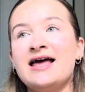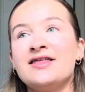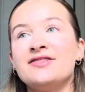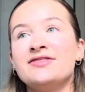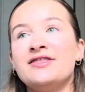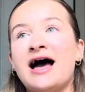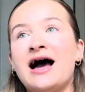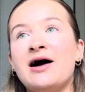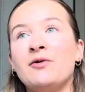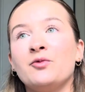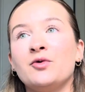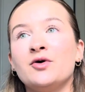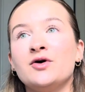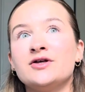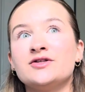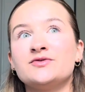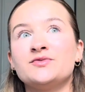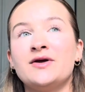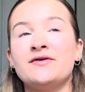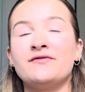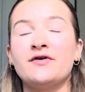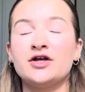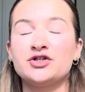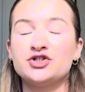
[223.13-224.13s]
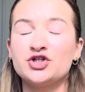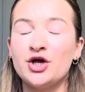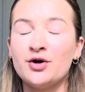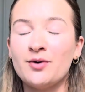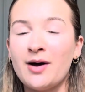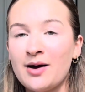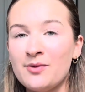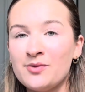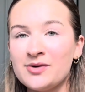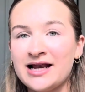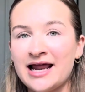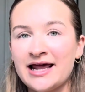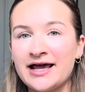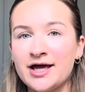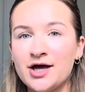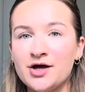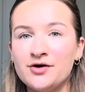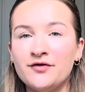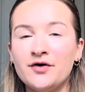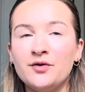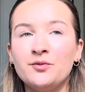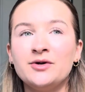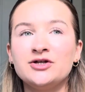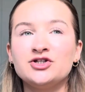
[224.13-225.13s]
That was with a 2-hour
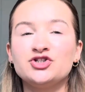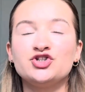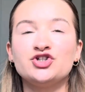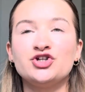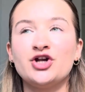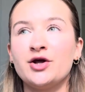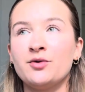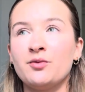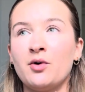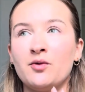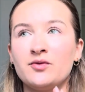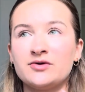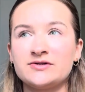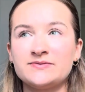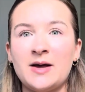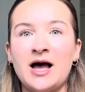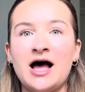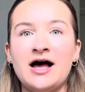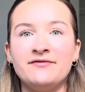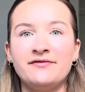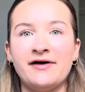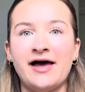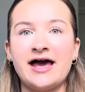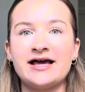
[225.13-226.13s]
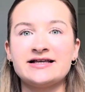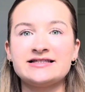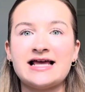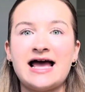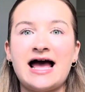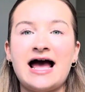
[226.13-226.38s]
layover, which, you know what, was perfect.